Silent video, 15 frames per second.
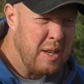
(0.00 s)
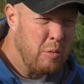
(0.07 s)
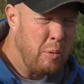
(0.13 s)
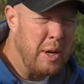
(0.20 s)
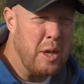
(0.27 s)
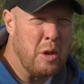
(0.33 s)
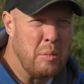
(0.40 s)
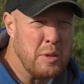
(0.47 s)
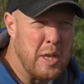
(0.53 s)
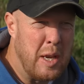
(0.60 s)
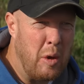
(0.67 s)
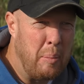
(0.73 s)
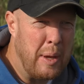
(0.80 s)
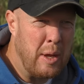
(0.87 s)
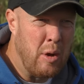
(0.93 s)
when it comes a
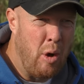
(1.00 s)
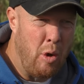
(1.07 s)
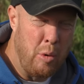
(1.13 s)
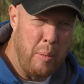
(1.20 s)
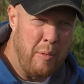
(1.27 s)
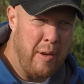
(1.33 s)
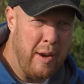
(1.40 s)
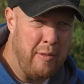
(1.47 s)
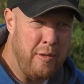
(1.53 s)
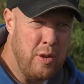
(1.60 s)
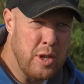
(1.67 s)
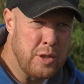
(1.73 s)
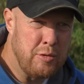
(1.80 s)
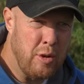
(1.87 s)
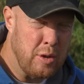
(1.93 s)
little bit colder and we've had a
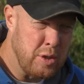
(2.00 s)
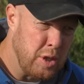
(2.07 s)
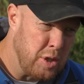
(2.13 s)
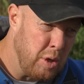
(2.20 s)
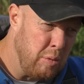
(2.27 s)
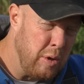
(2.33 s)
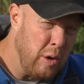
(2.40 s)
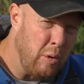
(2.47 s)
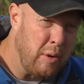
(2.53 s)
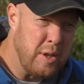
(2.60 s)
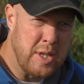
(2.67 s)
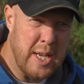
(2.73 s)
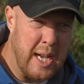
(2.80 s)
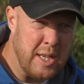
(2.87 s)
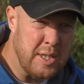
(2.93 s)
first frost or two and you're looking
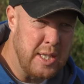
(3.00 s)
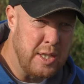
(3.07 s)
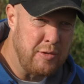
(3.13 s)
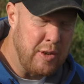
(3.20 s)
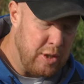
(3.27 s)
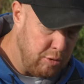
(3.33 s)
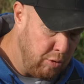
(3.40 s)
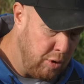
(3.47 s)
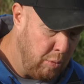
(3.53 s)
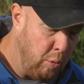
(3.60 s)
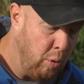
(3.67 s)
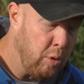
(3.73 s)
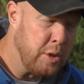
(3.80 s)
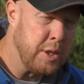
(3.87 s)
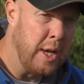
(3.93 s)
to catch these fish through the
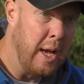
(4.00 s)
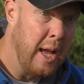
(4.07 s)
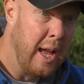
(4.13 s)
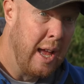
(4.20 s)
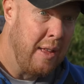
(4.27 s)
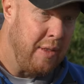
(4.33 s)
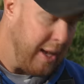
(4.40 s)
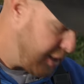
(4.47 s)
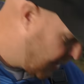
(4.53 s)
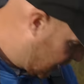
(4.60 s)
water, that's